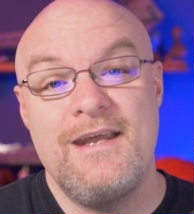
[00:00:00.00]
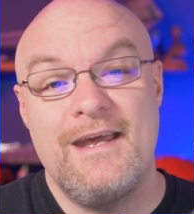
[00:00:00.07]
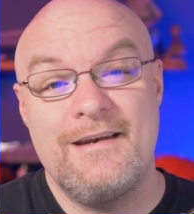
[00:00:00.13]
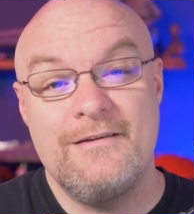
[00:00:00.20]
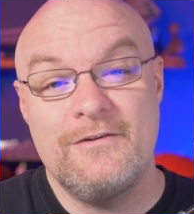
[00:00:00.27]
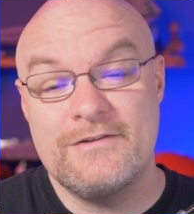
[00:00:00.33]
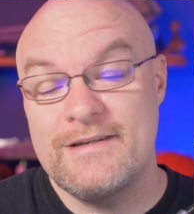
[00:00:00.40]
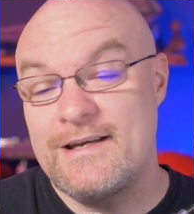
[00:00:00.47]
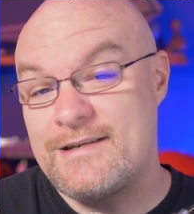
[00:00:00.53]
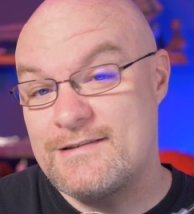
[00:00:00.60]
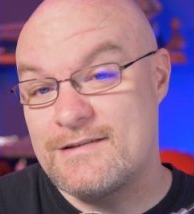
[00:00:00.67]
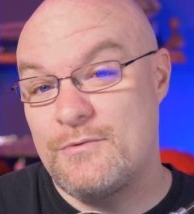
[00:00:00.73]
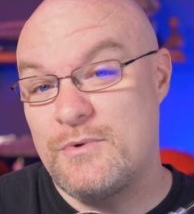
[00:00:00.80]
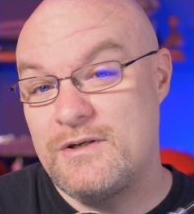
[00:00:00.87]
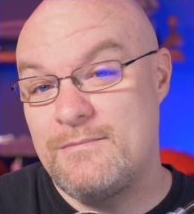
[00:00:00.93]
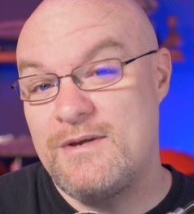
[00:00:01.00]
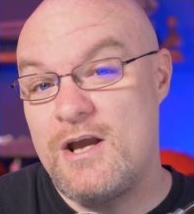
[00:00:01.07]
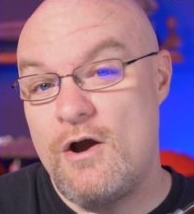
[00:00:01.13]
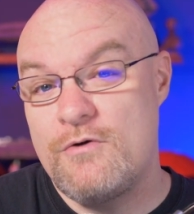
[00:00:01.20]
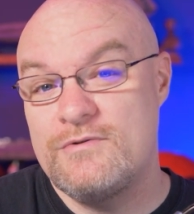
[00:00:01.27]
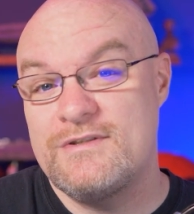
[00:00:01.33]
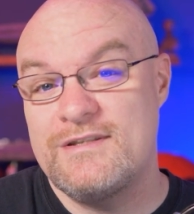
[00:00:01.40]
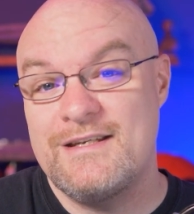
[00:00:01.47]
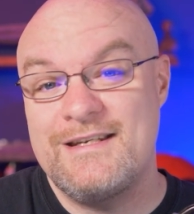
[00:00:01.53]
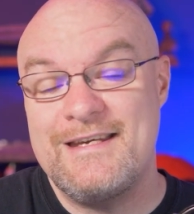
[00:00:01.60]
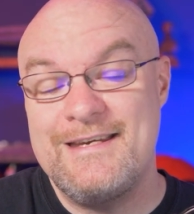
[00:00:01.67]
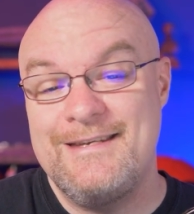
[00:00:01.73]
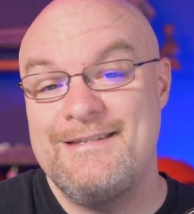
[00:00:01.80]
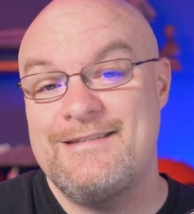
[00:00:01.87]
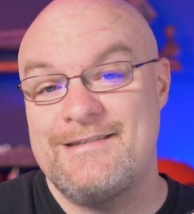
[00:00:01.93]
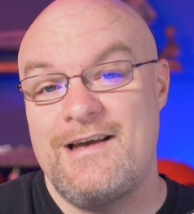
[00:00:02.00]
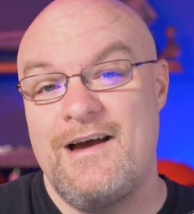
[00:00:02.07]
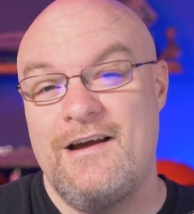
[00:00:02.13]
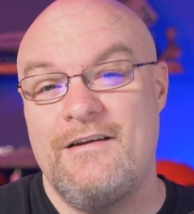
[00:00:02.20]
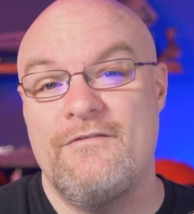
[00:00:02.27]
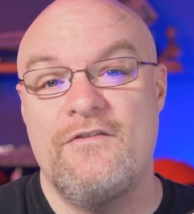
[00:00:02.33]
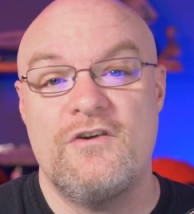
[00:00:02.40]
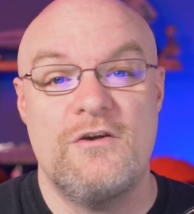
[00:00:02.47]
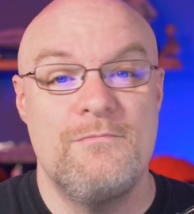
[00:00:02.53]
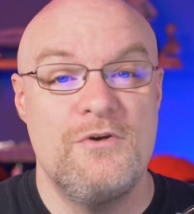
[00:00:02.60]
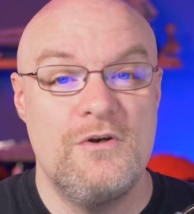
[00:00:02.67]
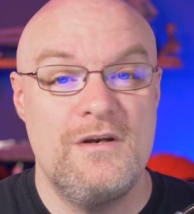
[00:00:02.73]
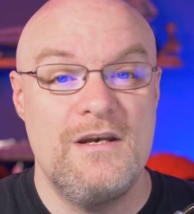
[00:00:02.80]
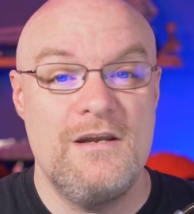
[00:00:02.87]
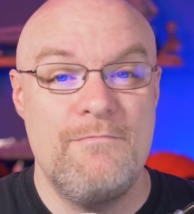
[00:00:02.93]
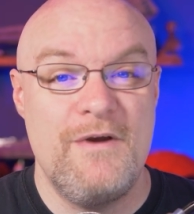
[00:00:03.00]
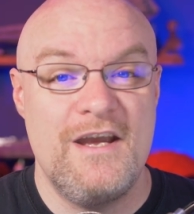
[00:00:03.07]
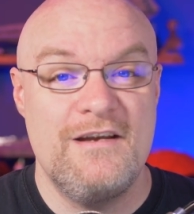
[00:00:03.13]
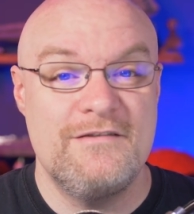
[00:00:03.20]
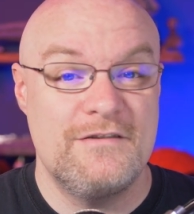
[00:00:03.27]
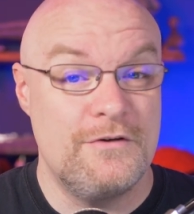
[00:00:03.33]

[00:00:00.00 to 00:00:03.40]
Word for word: and it looks like it's going to be hosted inside of a community page.